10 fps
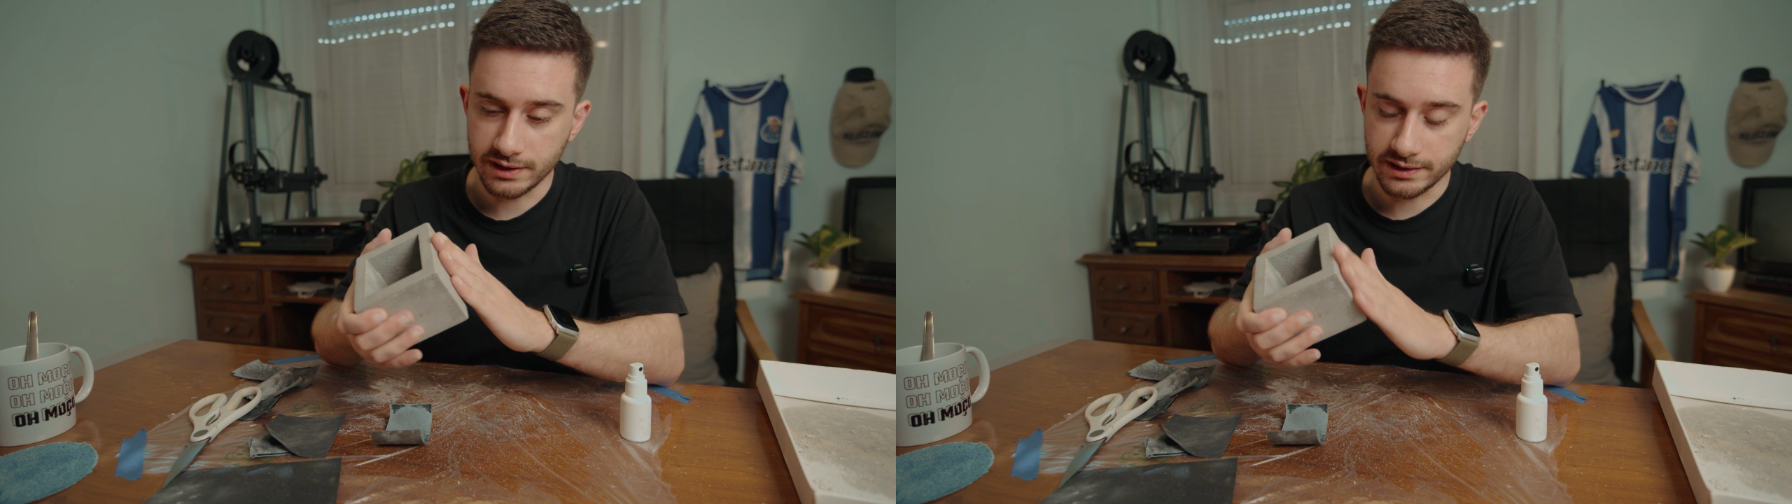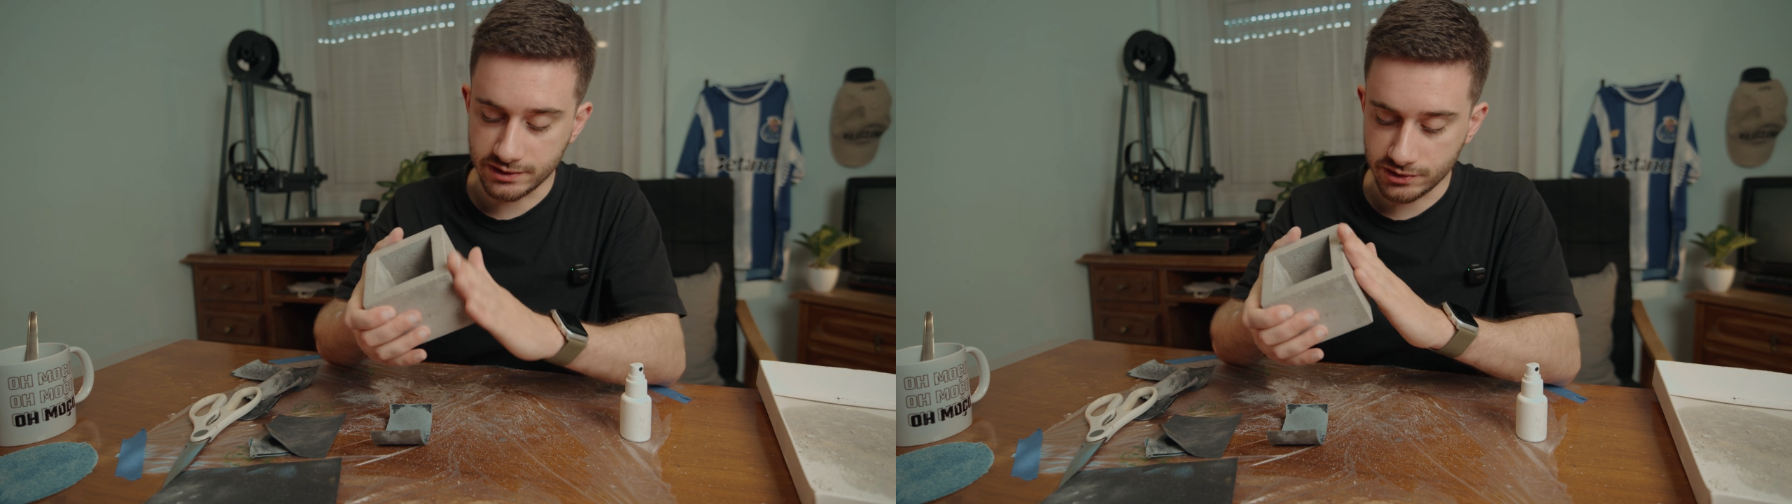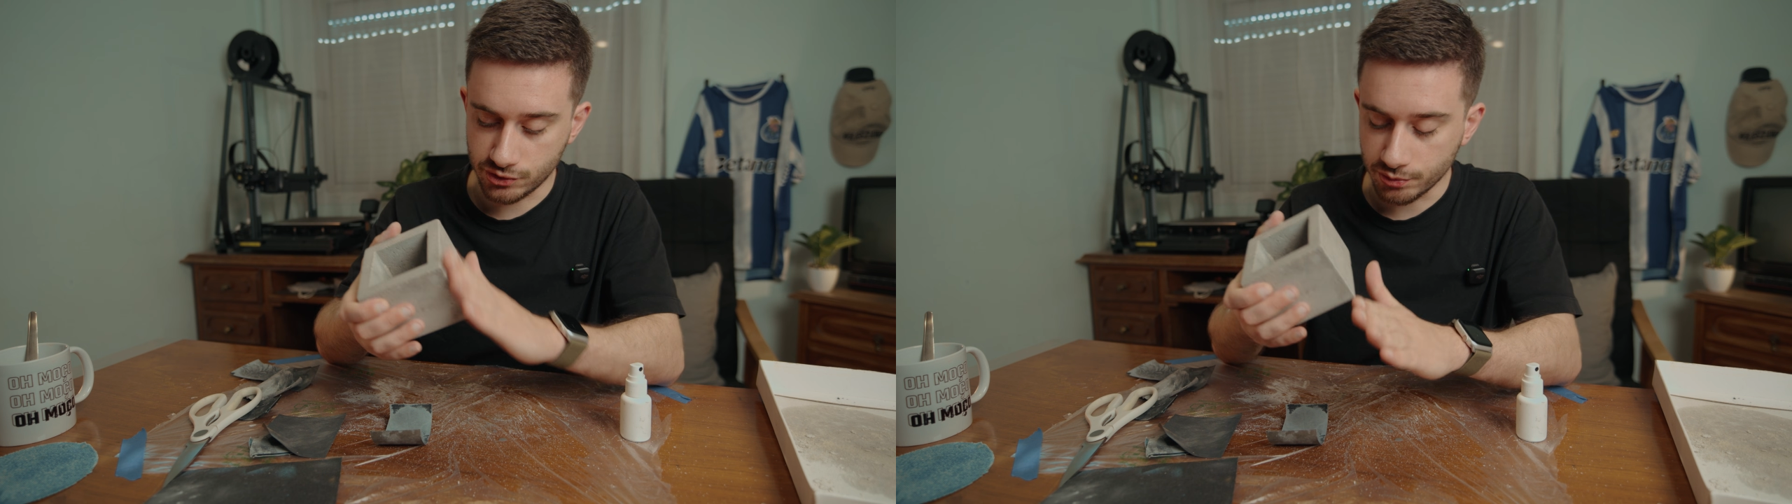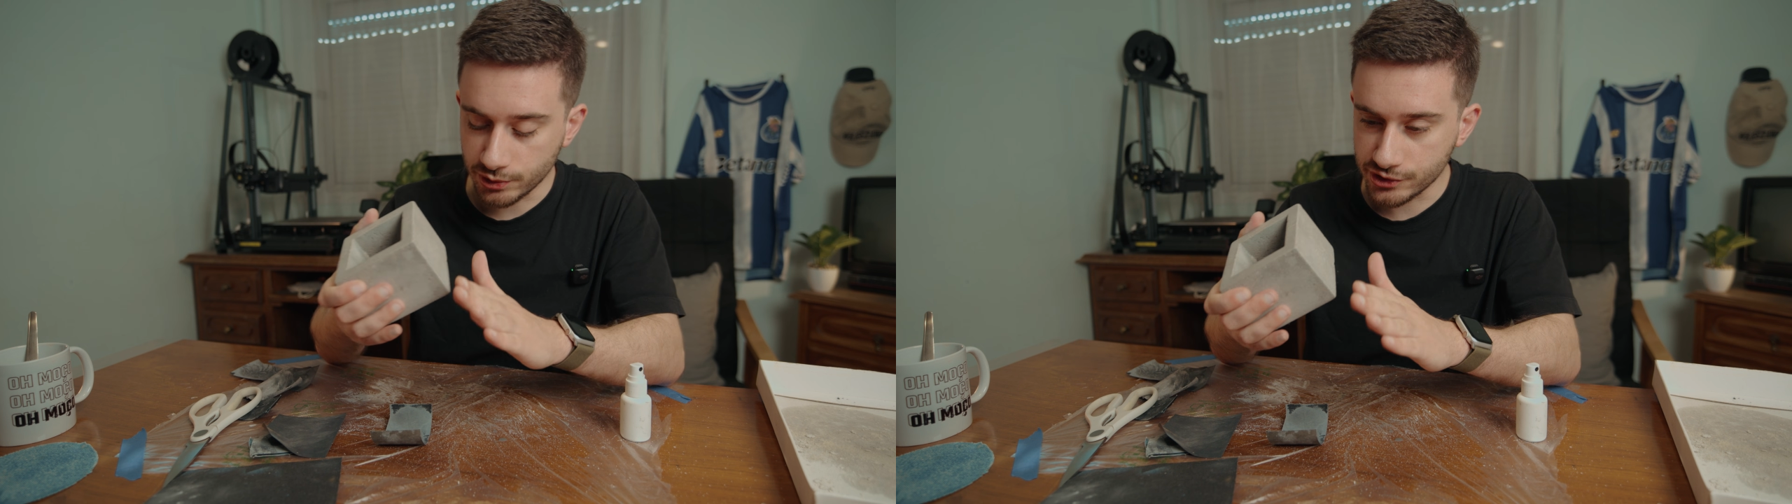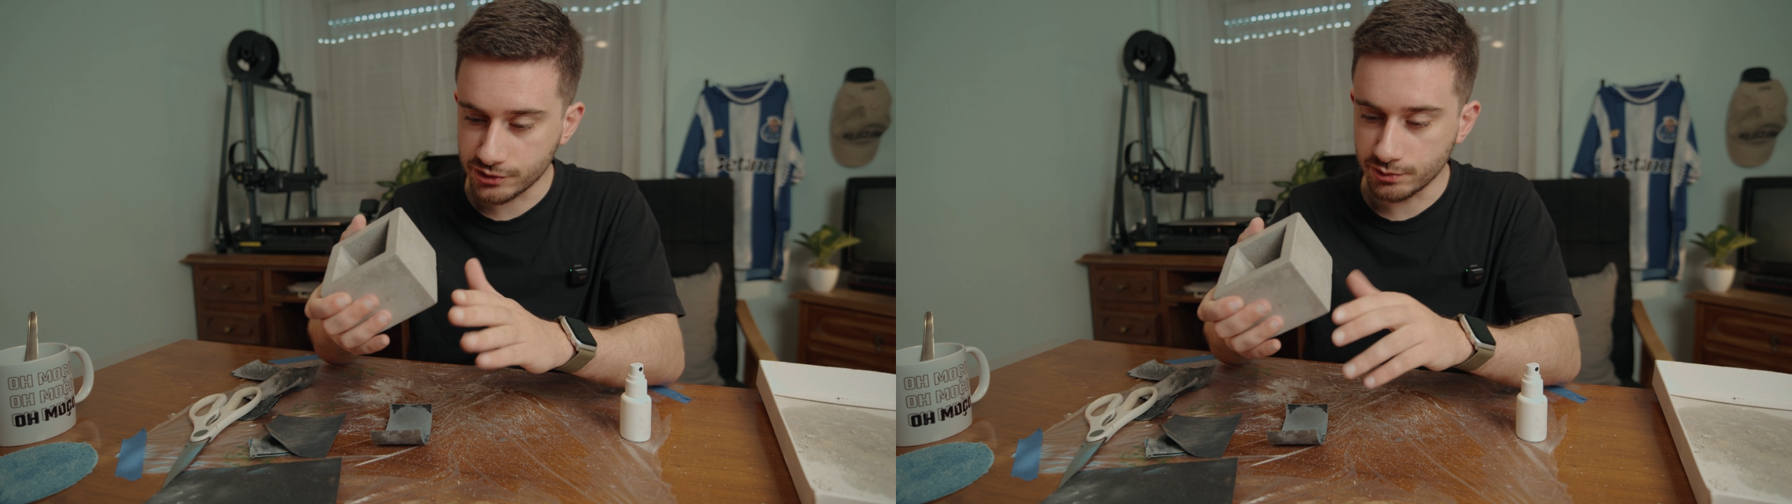It's
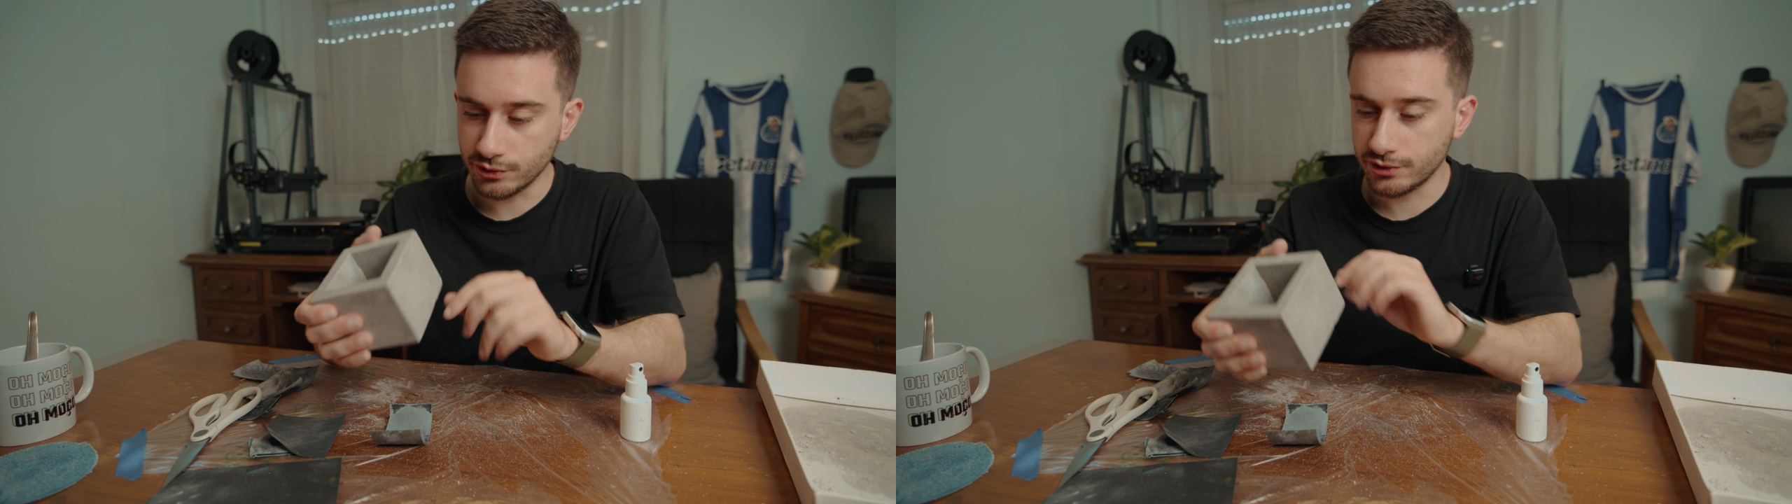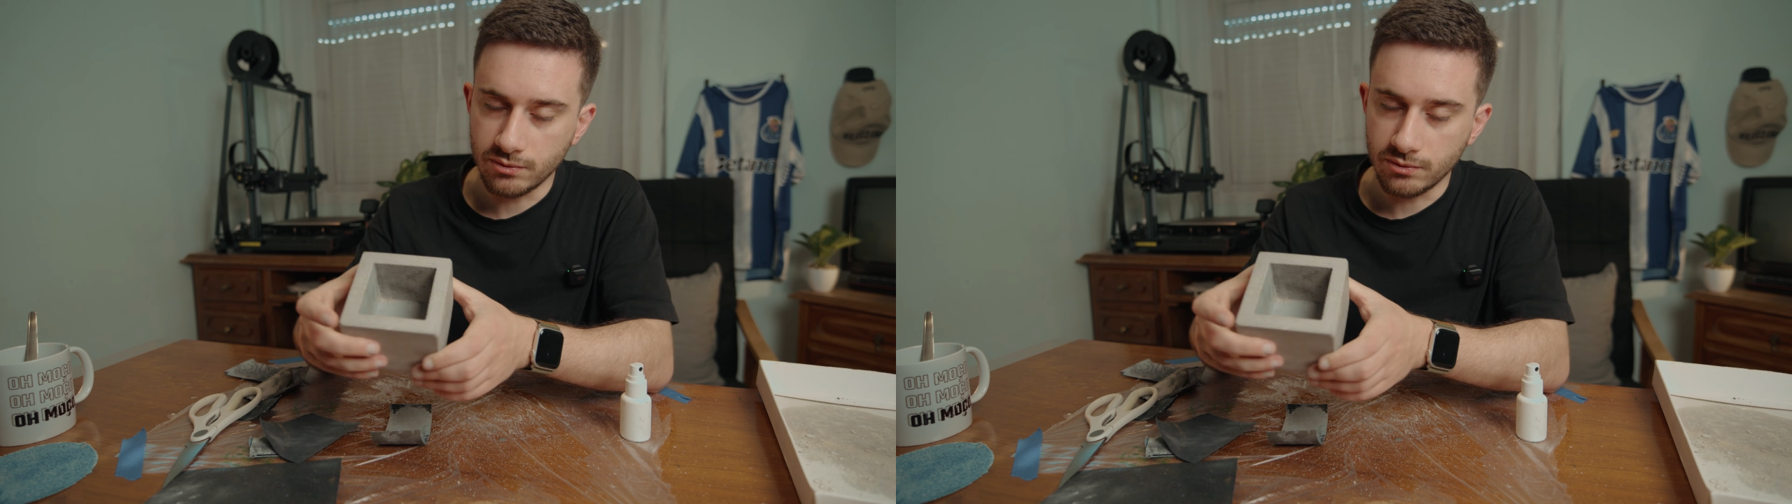super smooth.